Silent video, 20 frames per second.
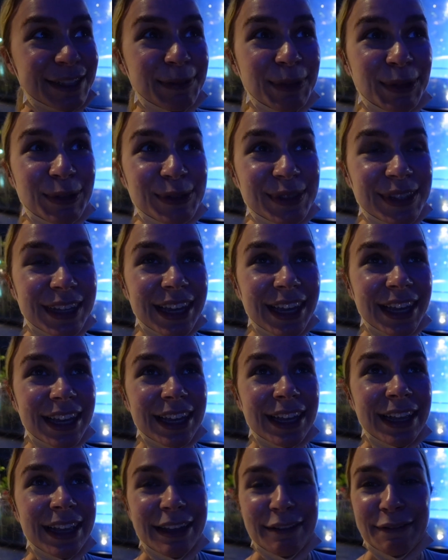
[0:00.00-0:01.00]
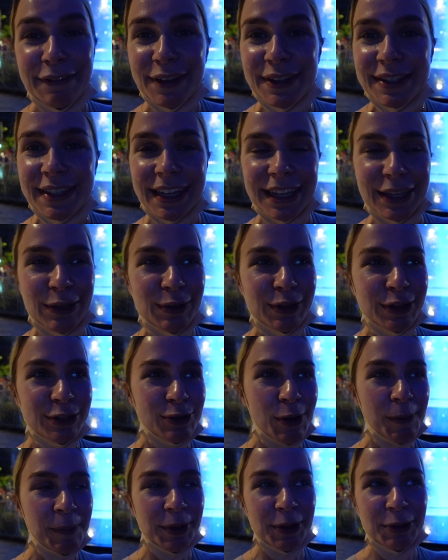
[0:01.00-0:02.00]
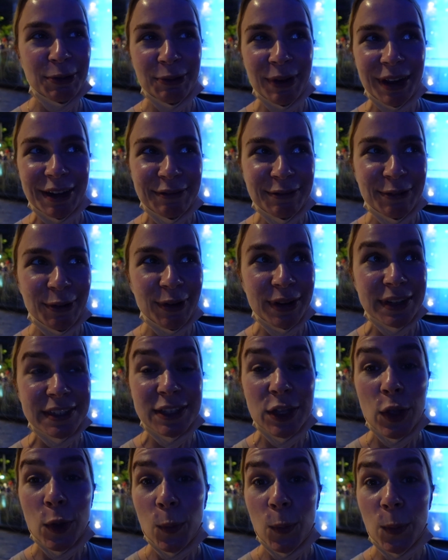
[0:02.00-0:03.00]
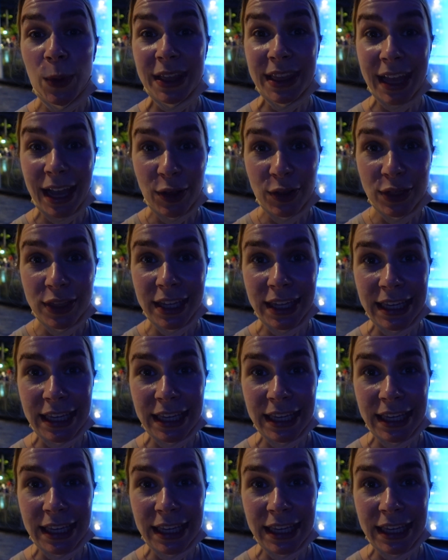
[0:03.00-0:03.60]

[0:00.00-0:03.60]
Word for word: music feels like you're in a tropical rainforest without the